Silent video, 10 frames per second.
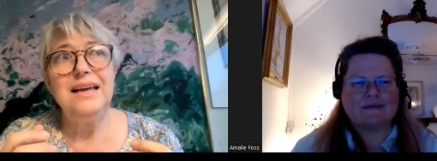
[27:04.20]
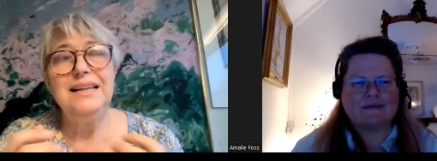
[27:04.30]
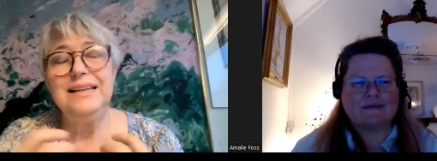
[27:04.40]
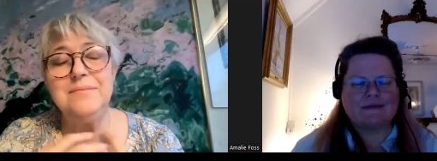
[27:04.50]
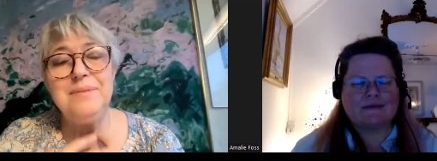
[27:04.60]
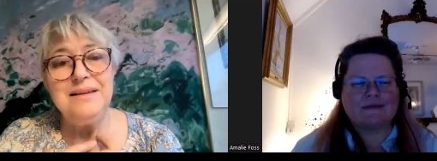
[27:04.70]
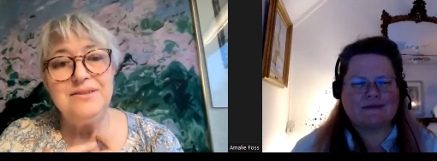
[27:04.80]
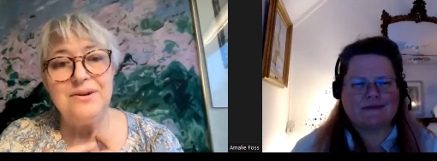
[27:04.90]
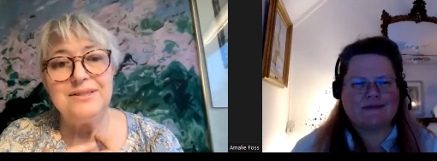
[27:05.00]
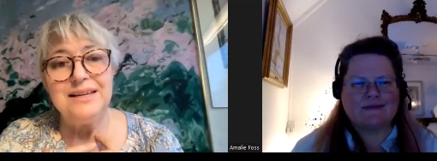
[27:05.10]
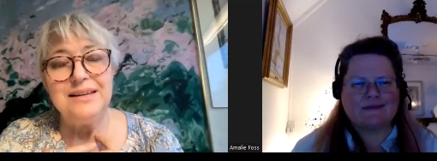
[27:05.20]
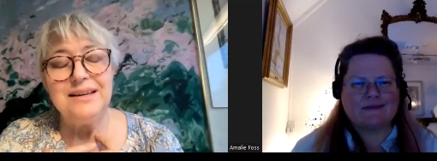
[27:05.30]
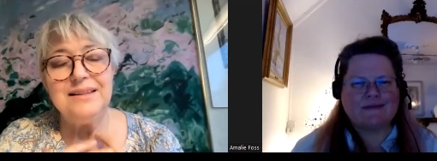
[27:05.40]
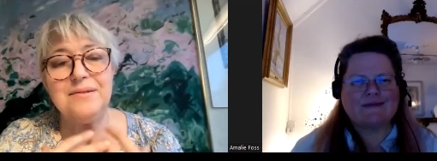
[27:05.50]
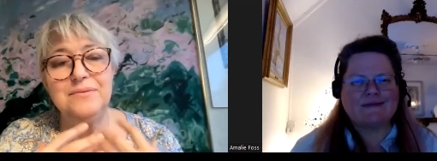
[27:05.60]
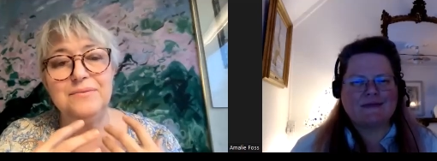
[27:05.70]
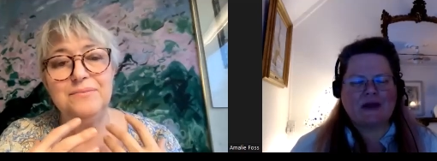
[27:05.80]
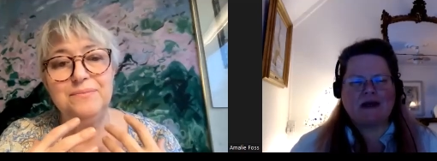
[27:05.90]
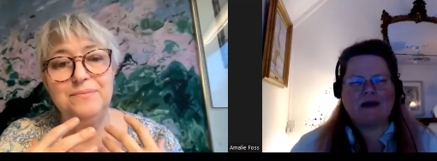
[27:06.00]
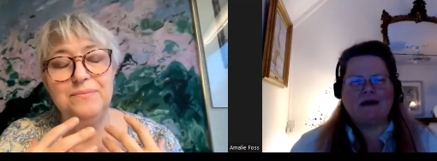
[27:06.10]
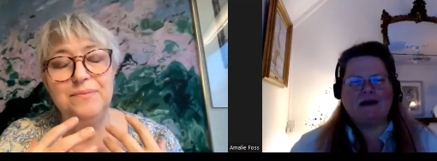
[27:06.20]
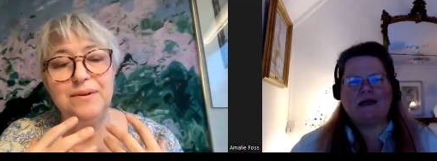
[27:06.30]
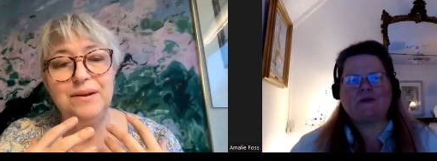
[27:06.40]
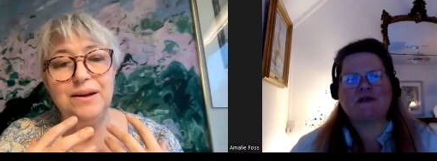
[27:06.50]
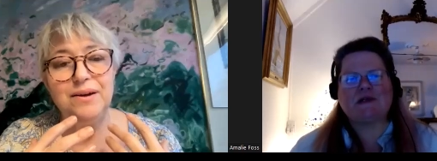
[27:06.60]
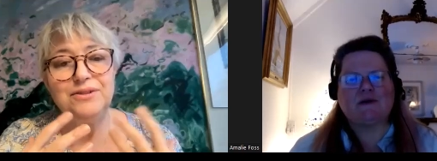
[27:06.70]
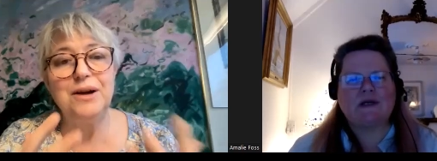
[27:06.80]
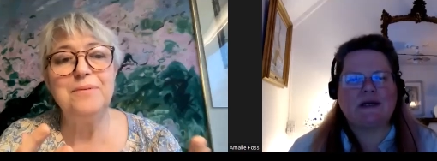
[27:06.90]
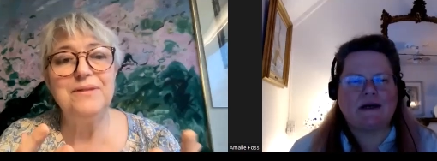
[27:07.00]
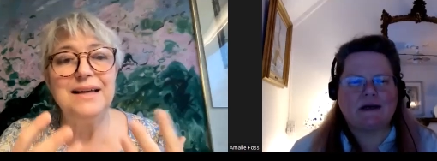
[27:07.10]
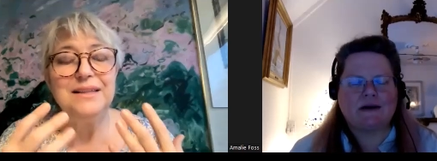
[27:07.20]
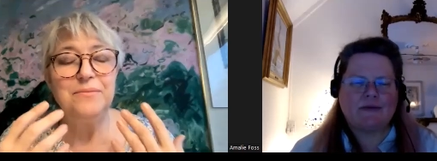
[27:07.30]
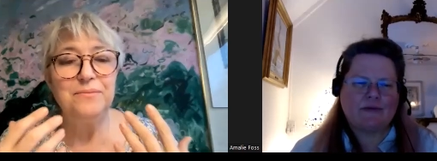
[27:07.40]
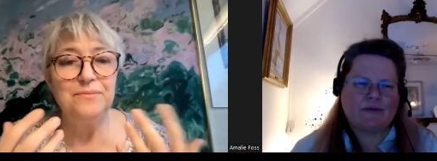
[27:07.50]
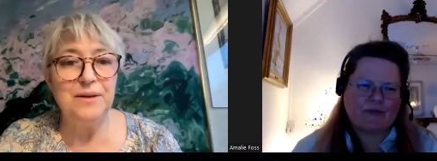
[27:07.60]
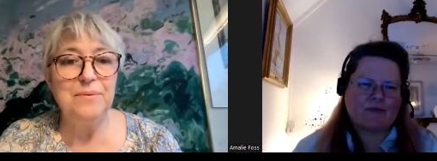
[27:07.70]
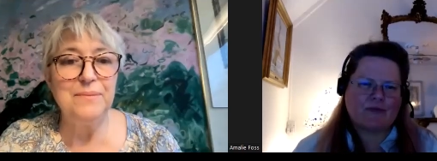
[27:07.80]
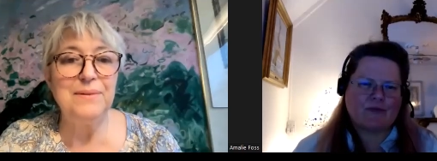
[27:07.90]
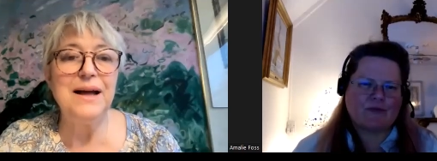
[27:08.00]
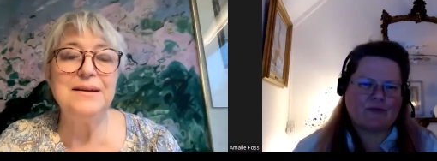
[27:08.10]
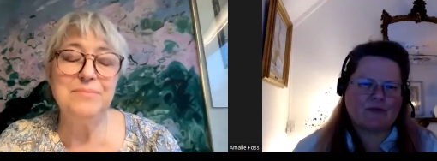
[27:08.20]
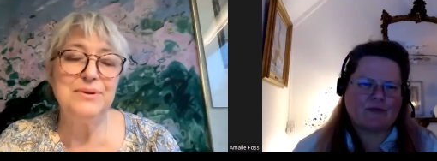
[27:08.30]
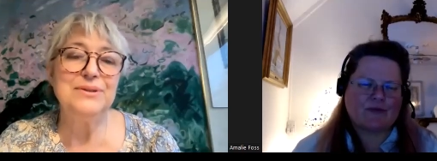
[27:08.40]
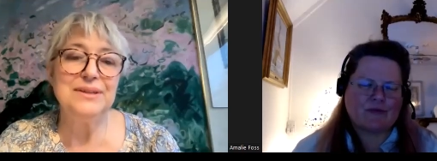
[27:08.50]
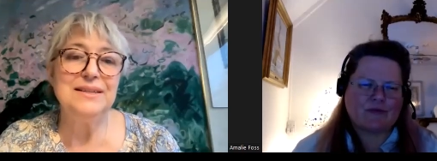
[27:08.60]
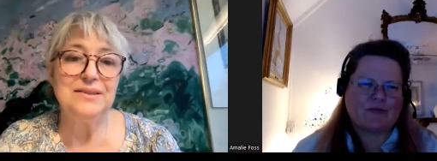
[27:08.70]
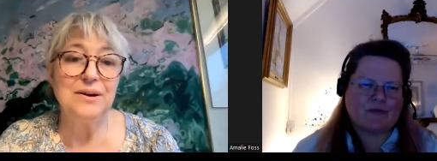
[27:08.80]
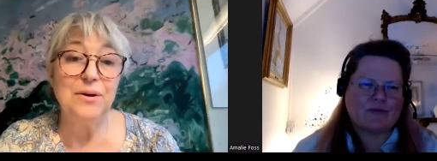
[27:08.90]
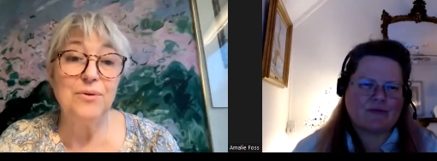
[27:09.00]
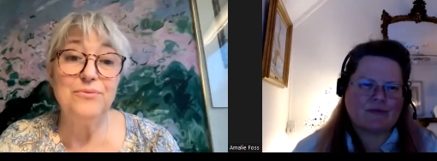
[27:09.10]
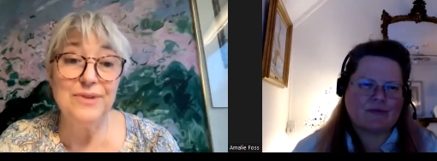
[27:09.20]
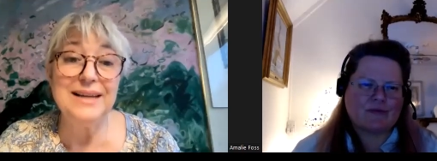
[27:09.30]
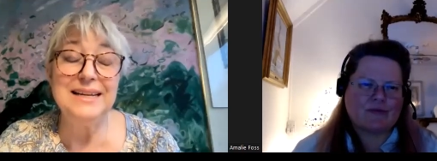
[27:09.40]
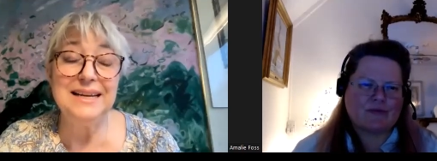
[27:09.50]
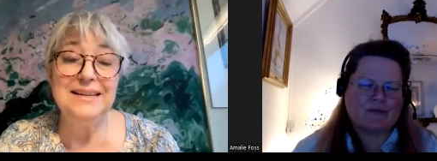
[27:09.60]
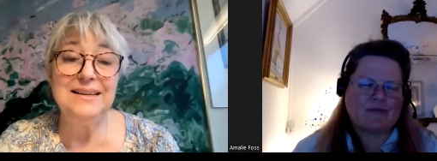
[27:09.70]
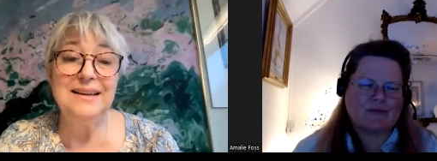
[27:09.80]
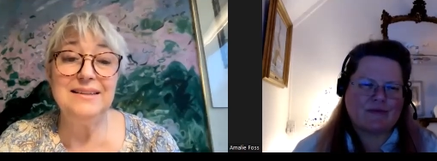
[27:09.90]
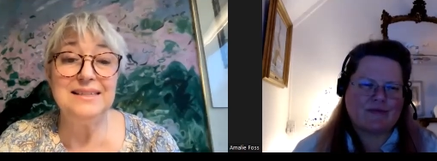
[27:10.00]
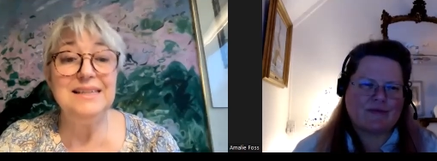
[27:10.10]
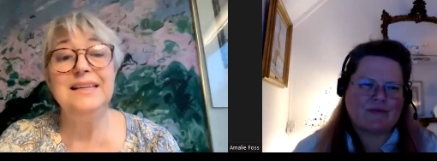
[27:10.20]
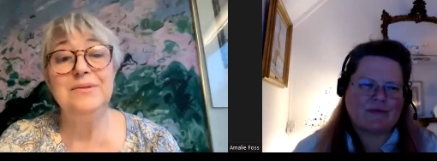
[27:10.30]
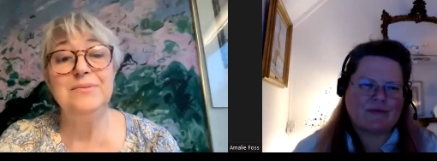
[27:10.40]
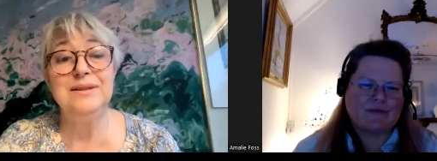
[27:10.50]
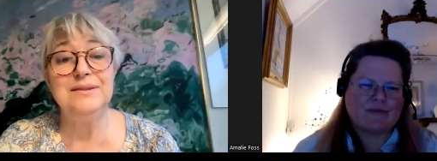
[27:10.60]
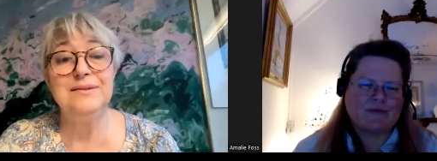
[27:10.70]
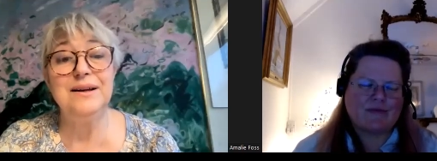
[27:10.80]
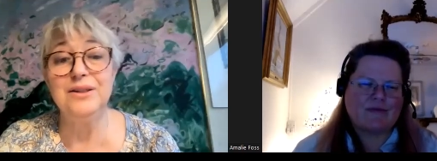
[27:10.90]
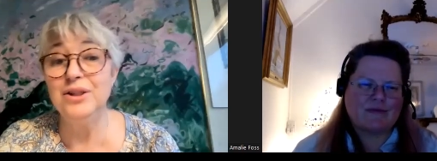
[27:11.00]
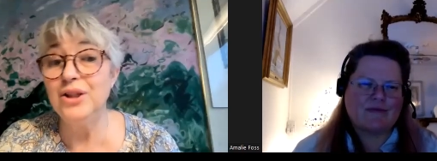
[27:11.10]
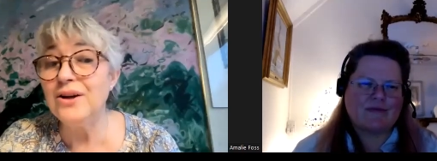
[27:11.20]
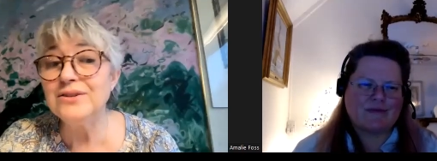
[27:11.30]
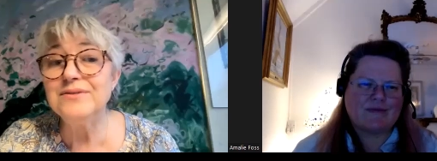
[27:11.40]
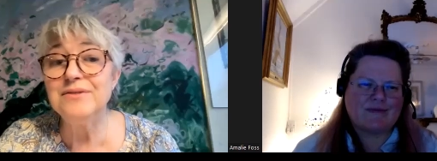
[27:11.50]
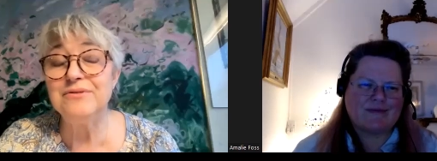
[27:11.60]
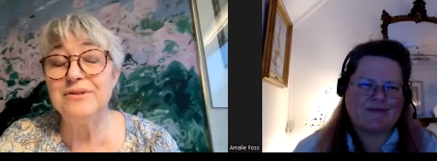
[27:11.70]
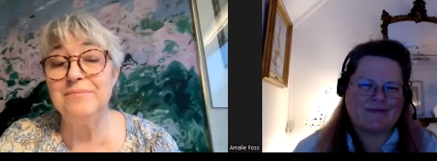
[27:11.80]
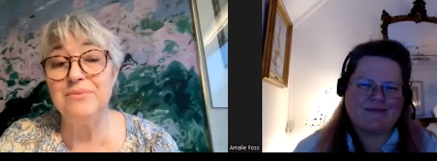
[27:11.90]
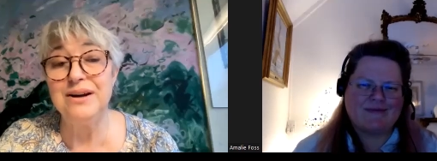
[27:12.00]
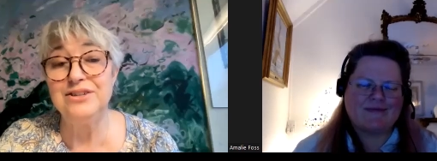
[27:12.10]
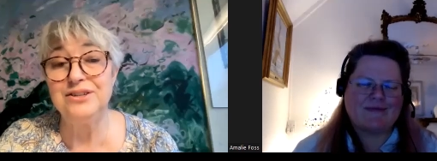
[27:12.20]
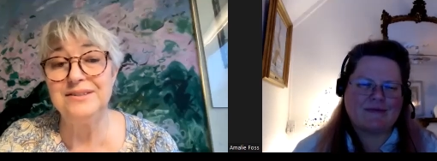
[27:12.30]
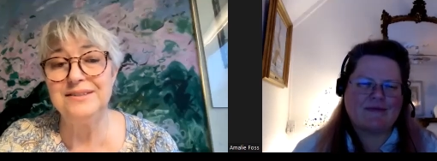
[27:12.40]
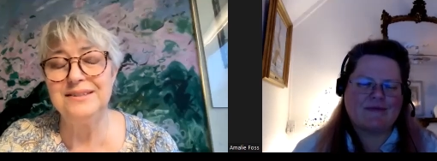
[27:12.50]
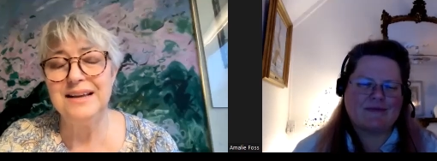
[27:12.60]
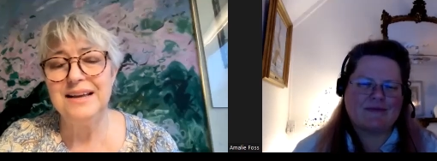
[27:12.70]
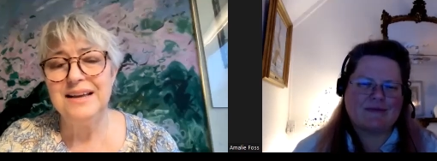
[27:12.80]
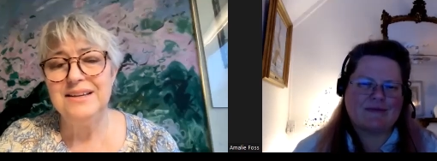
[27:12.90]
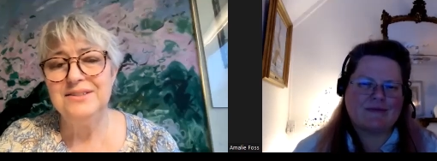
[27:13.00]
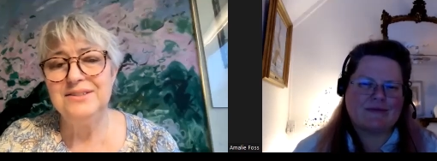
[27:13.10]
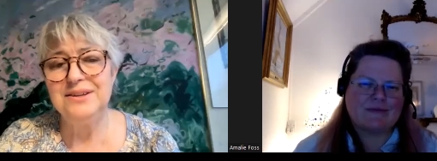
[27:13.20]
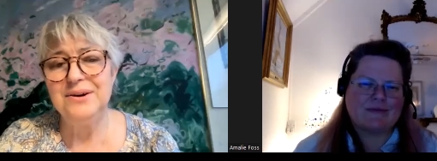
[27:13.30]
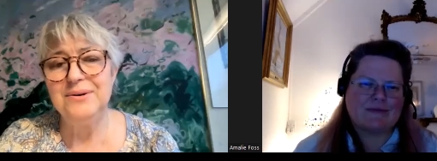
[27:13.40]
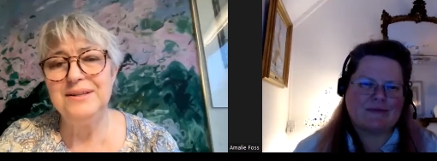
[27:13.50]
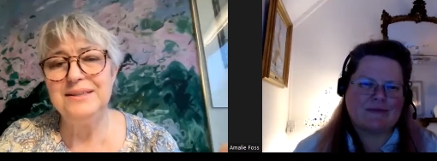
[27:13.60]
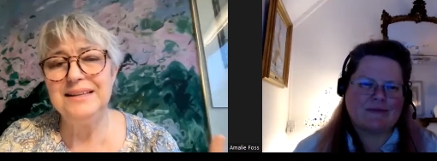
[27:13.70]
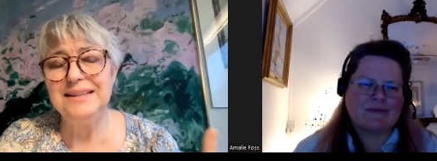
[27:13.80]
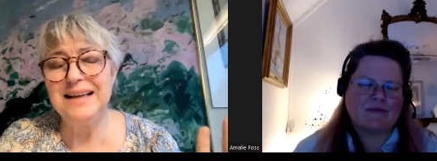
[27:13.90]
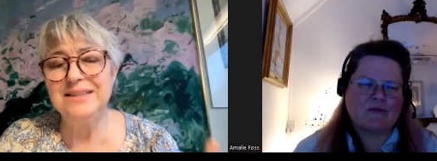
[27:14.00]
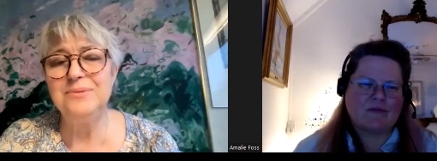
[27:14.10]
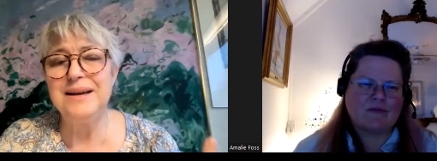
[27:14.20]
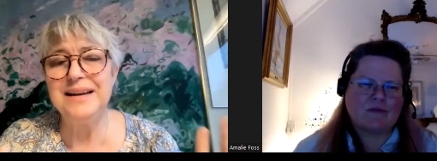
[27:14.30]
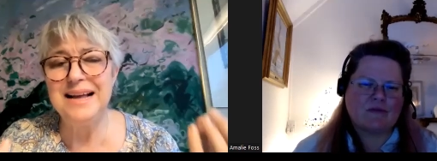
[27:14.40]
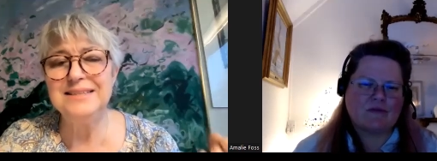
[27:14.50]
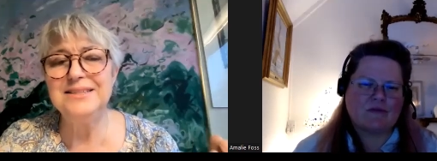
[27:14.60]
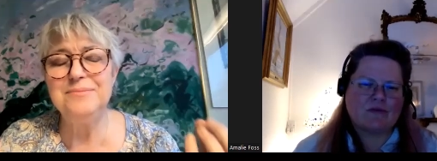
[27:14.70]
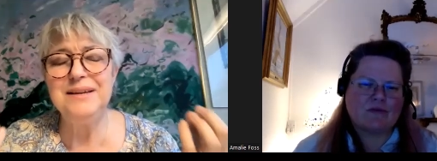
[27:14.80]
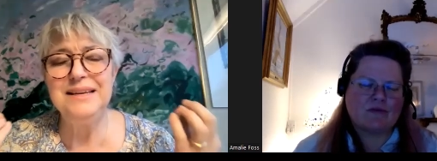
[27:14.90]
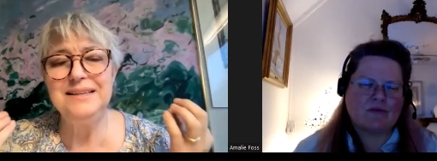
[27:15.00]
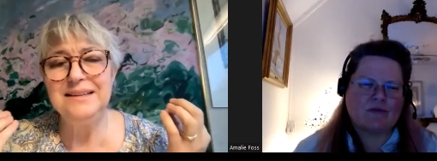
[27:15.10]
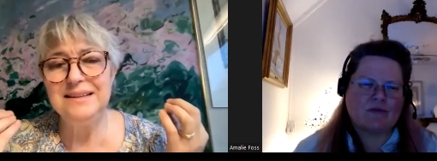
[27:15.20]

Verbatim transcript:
Speaker 1: it can be exhausting and the, mm, absolutely the blind person is already dealing with a lot of different impressions mm. so that's why it has to be